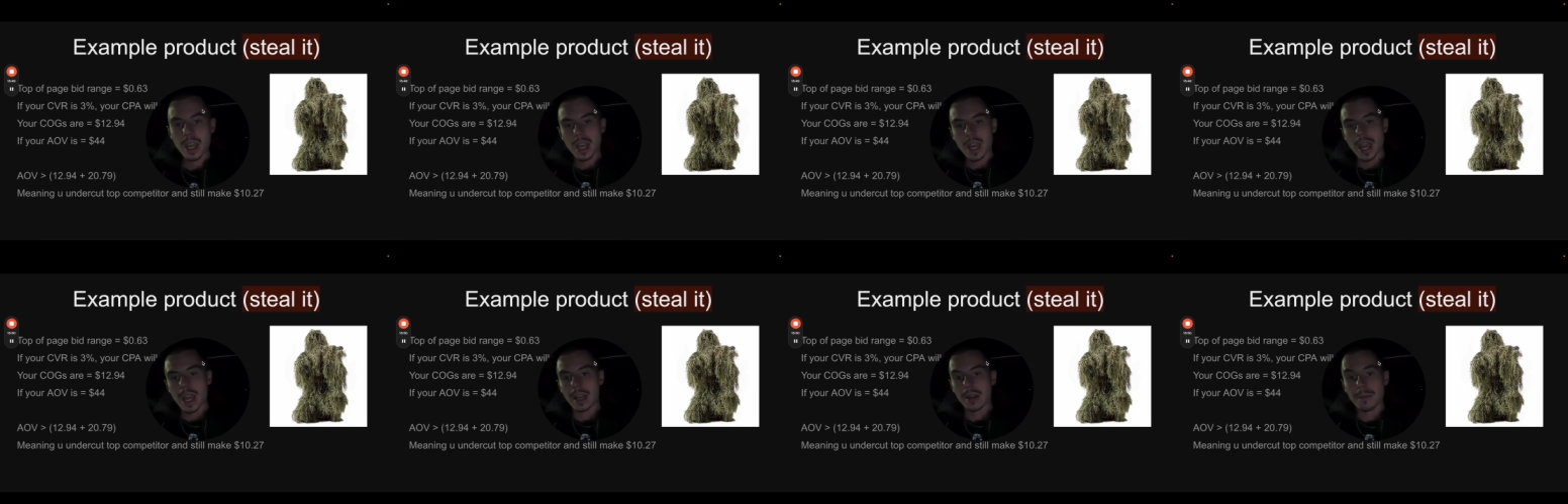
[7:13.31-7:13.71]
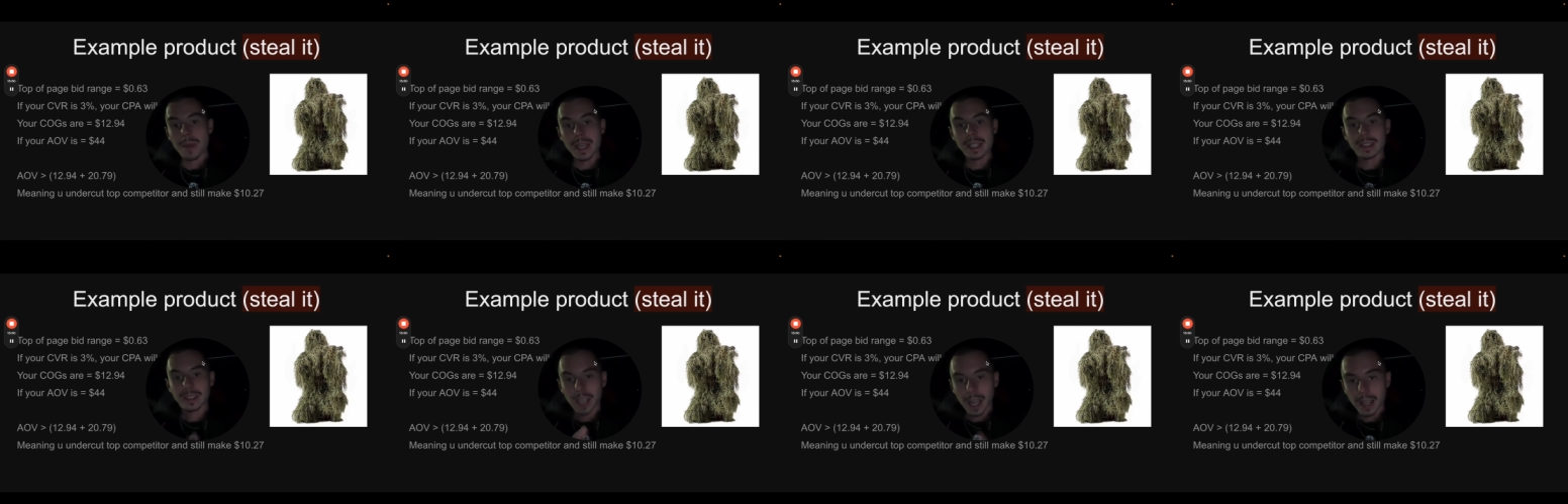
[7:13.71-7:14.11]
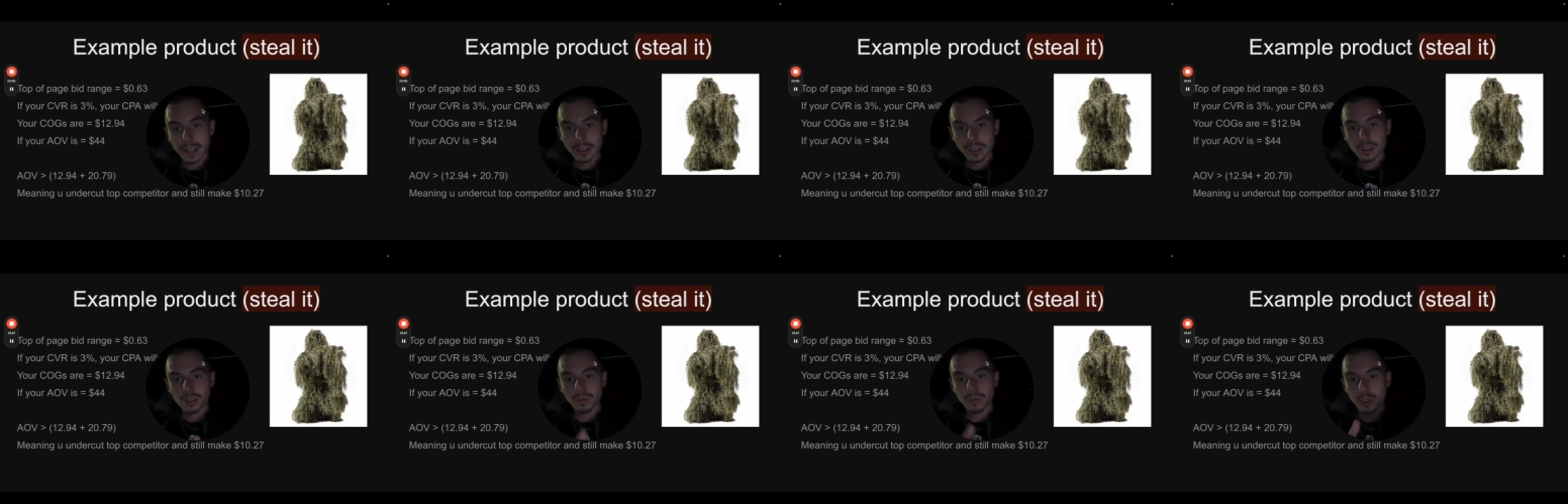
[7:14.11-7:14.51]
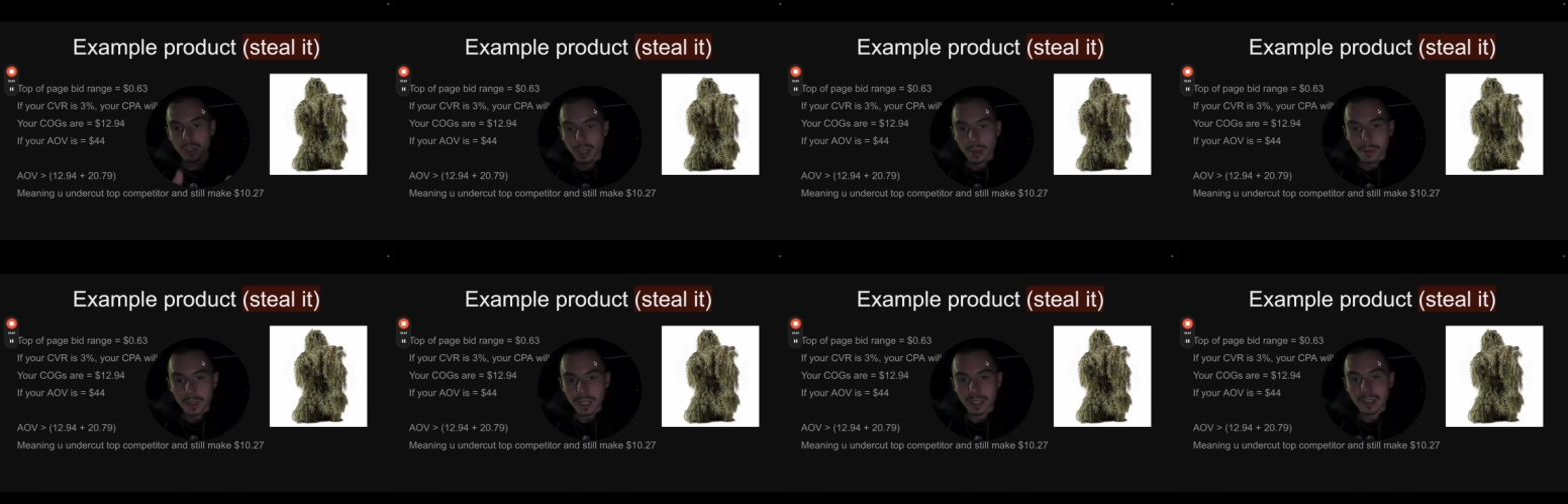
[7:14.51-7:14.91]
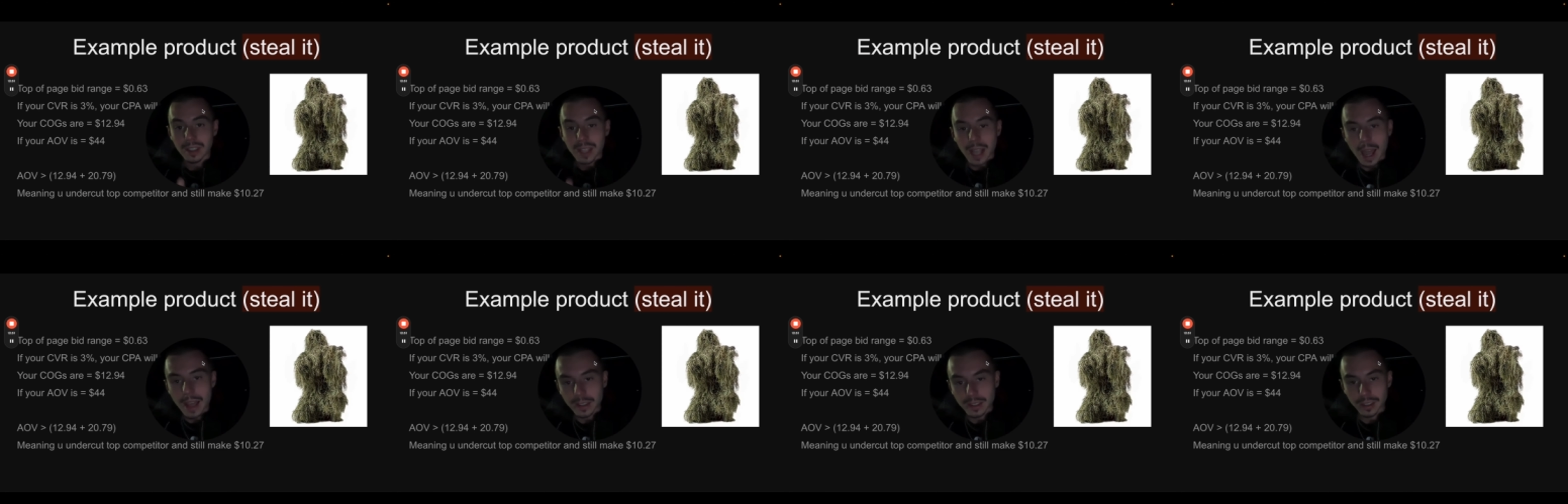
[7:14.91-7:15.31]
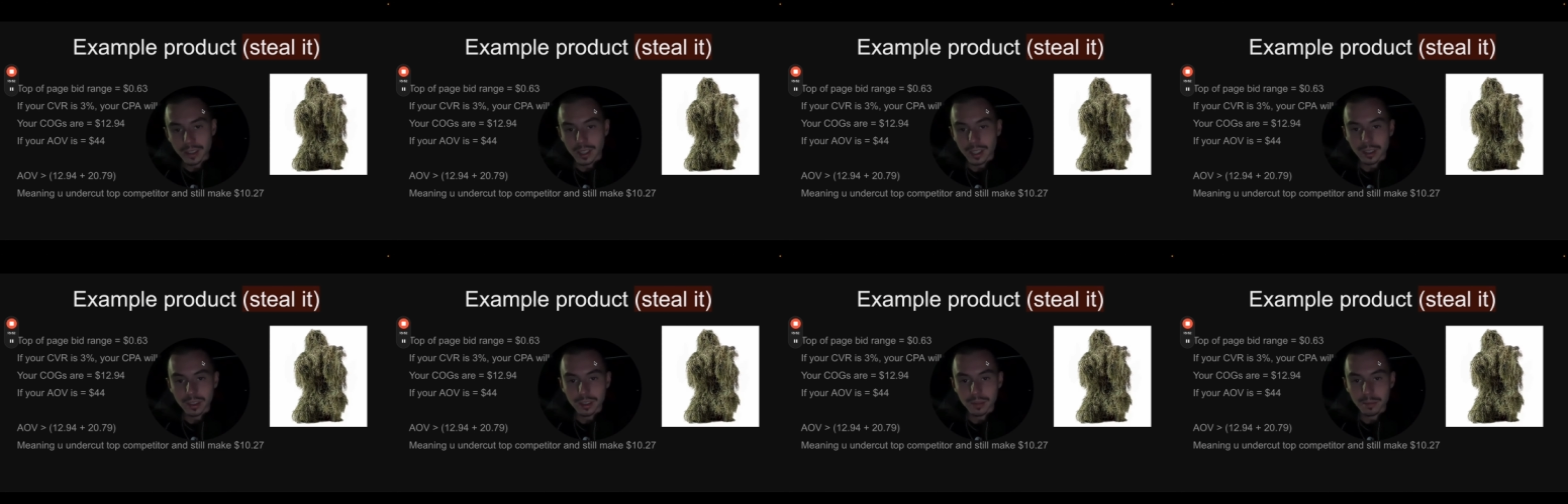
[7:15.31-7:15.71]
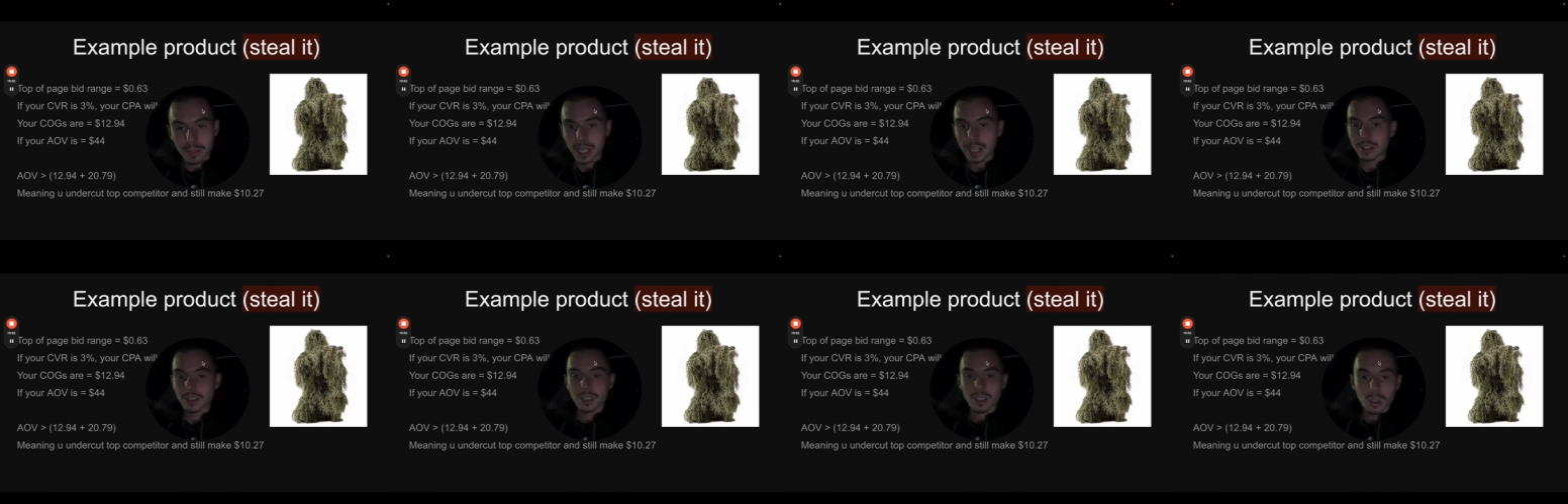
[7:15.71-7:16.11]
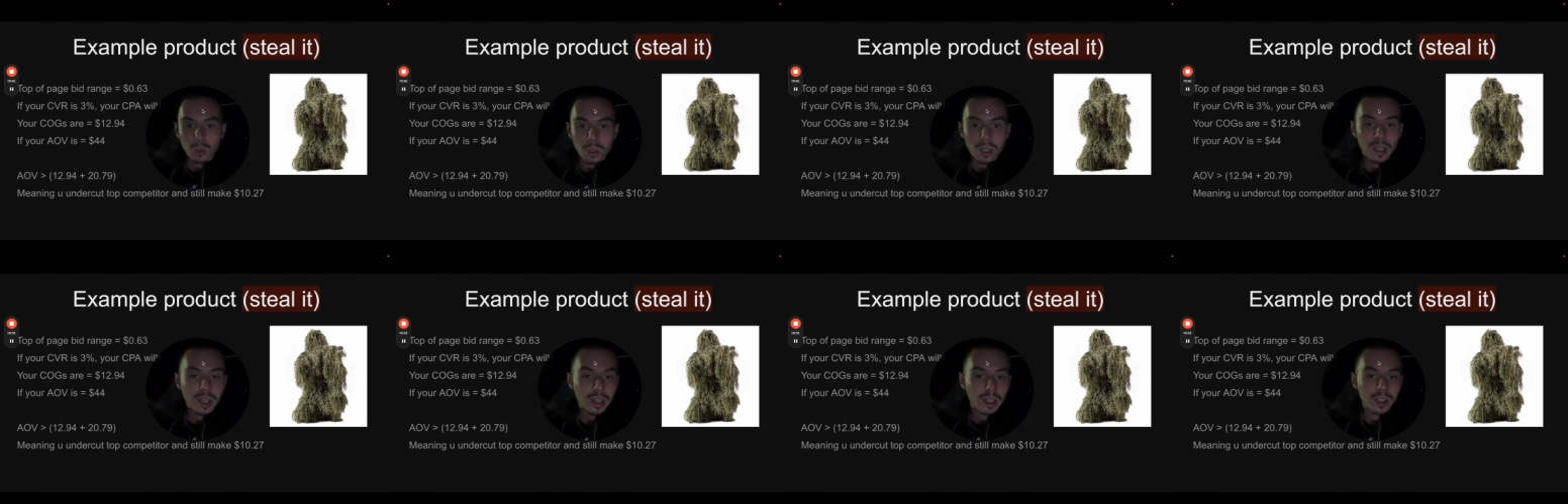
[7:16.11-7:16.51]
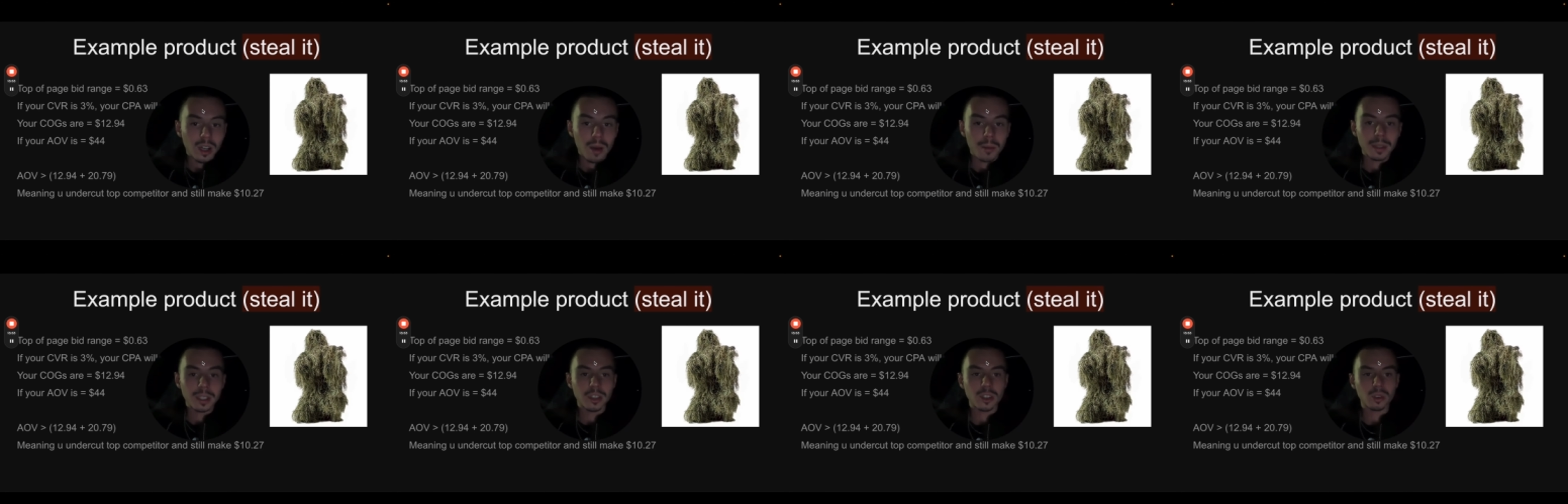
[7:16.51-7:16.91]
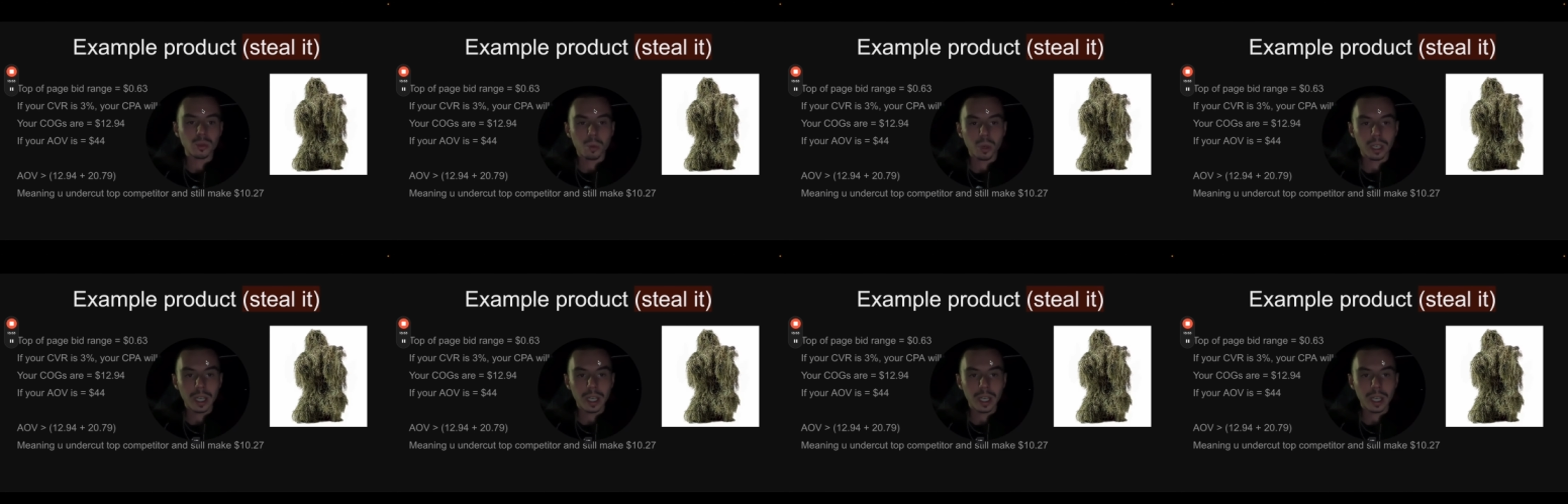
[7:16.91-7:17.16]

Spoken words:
And it makes sense for somebody to test this because the unit economics just work